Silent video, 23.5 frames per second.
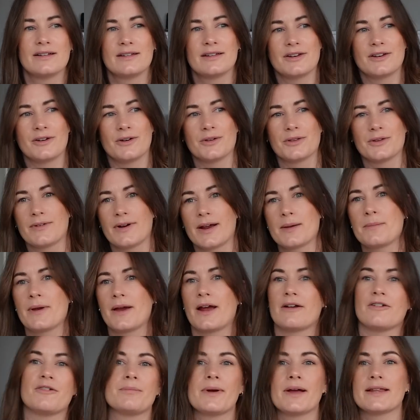you know, the right
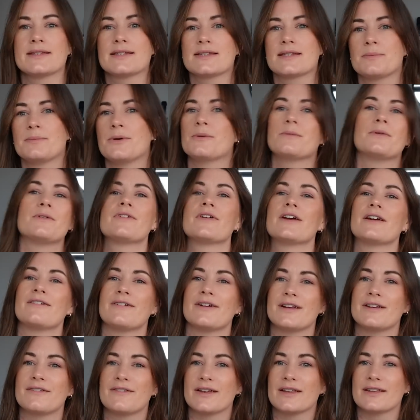pair of pants to put with it or
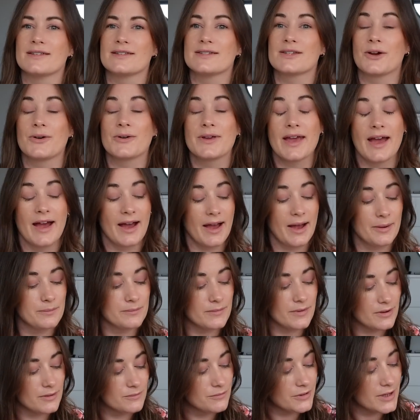anything. So yeah,
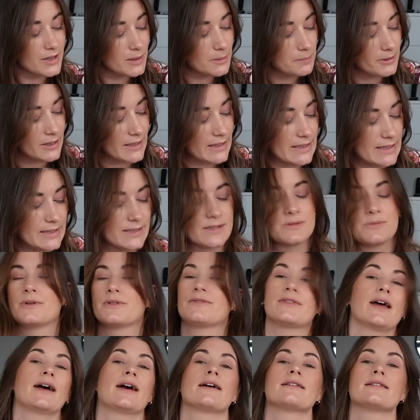I'm really pleased with
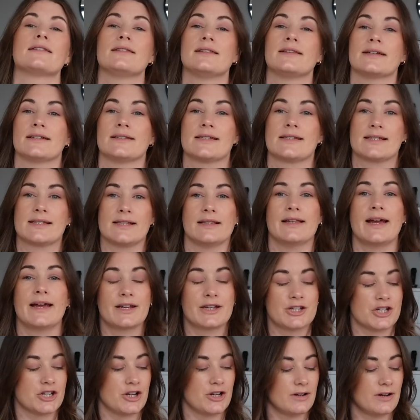that little
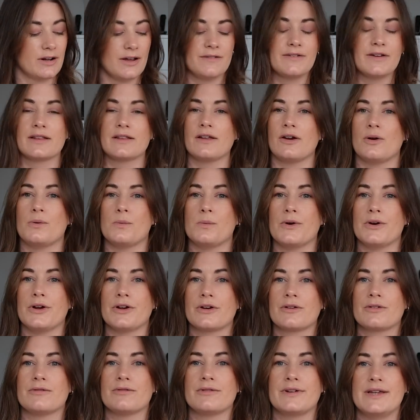selection. I think they all
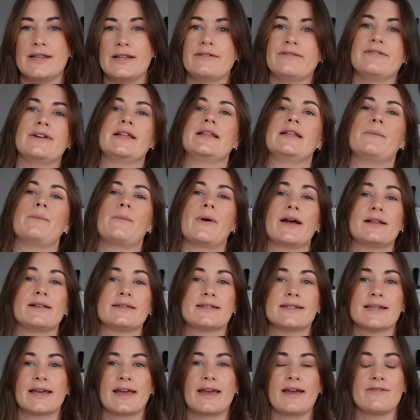work really, really well
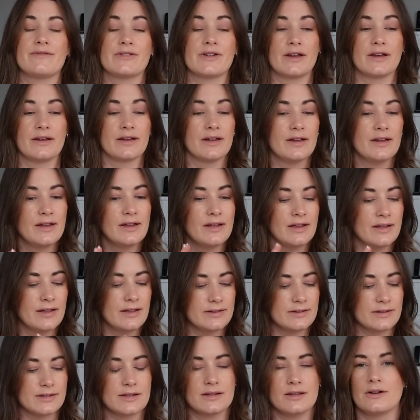together.
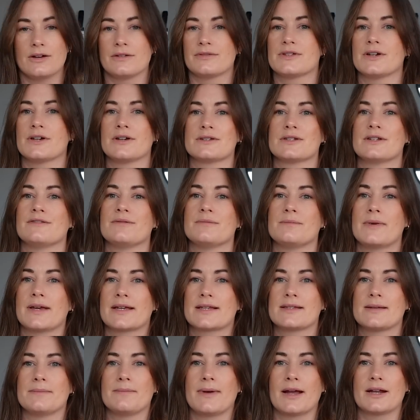There's a lot of sort of
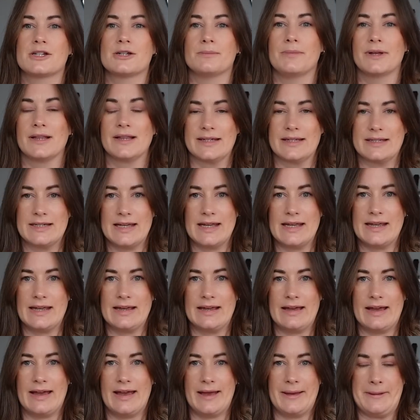mix and matchability
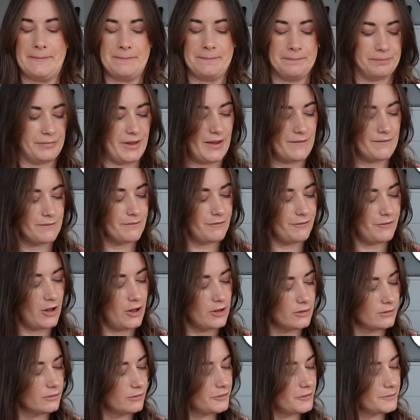
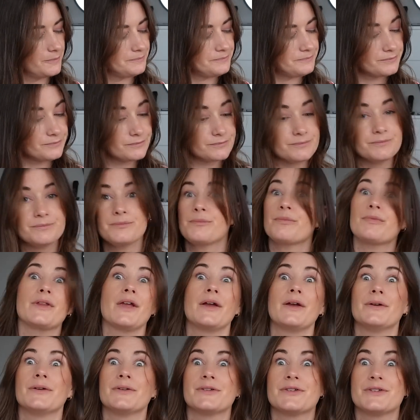involved.
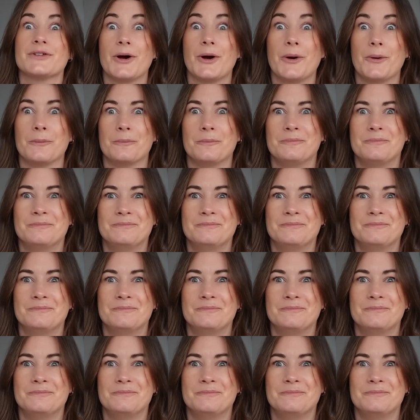So